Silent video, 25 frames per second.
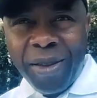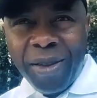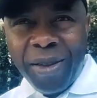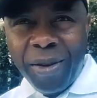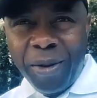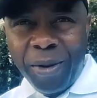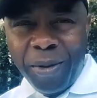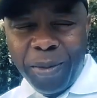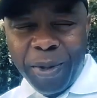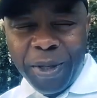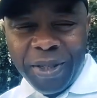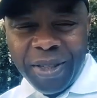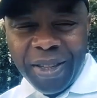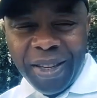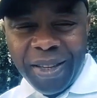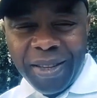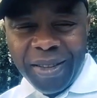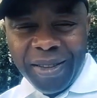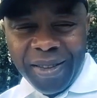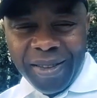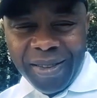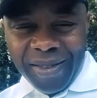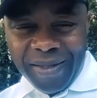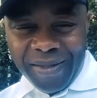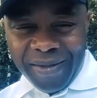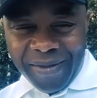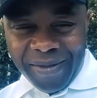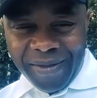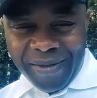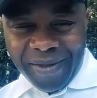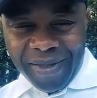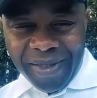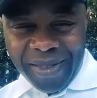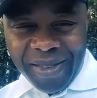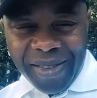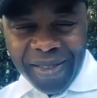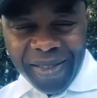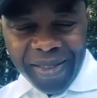you, Mr.
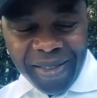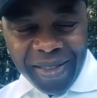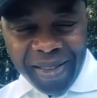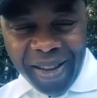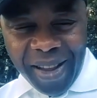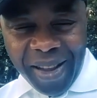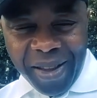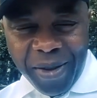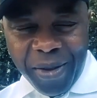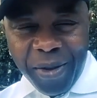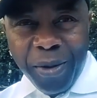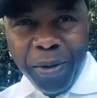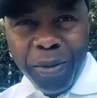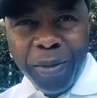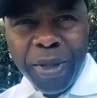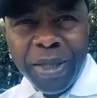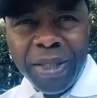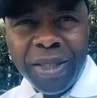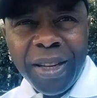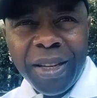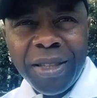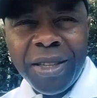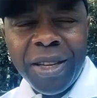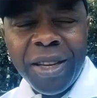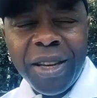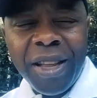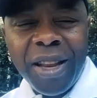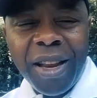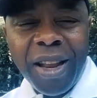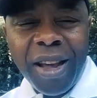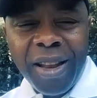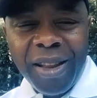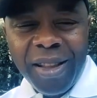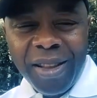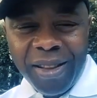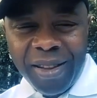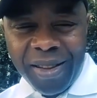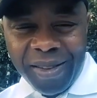Thank you, Mr.
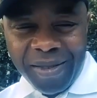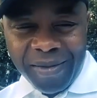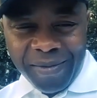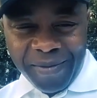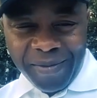Generali.